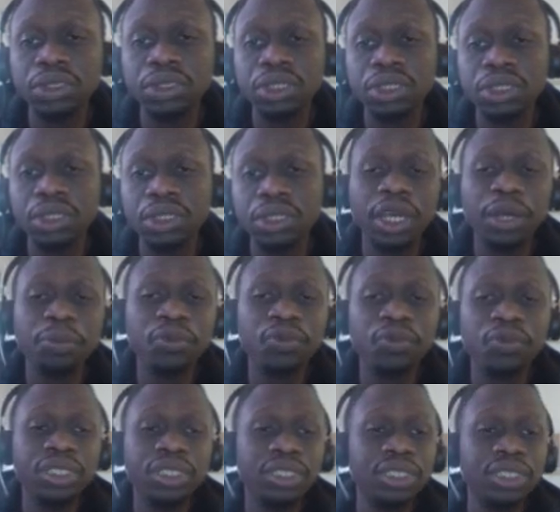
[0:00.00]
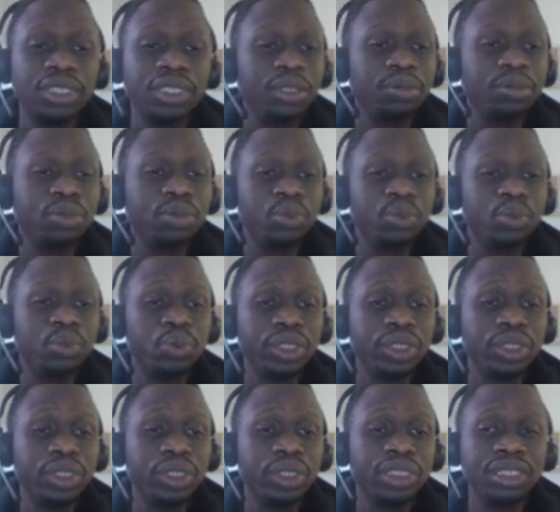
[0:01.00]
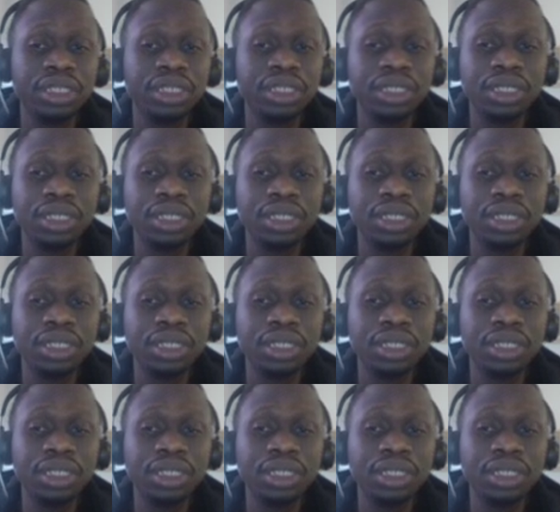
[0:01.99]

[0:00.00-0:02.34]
okay, I'm greeting him with the